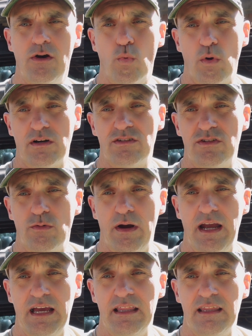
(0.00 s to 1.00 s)
works the
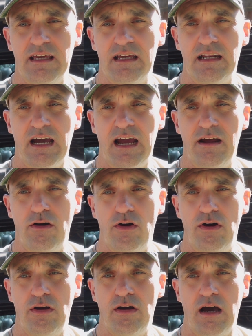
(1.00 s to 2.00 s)
way that
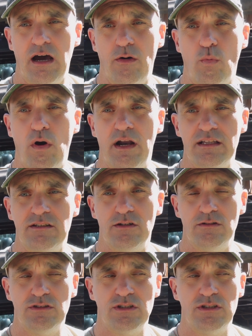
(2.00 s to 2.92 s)
I want it to.